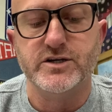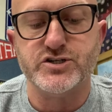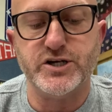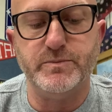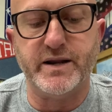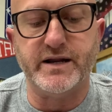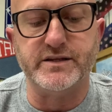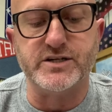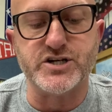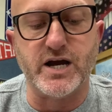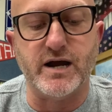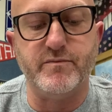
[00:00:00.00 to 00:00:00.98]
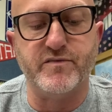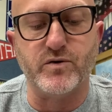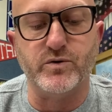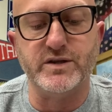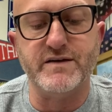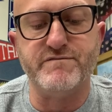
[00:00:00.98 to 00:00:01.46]
She'd been on the job for
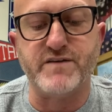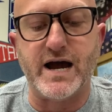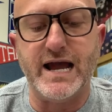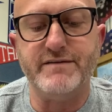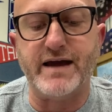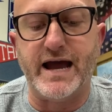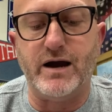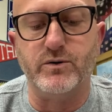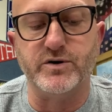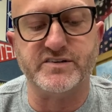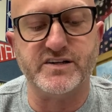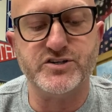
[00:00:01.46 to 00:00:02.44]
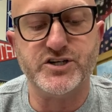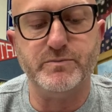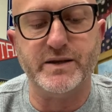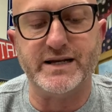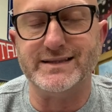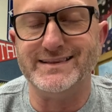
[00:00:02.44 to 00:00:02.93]
only 5 hours and
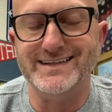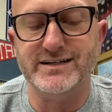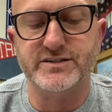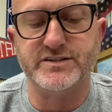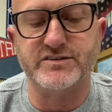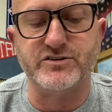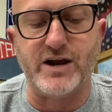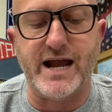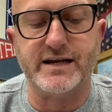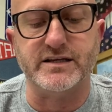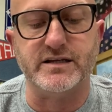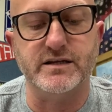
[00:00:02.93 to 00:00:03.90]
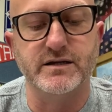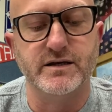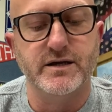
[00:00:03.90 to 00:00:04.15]
she'd been a little distracted,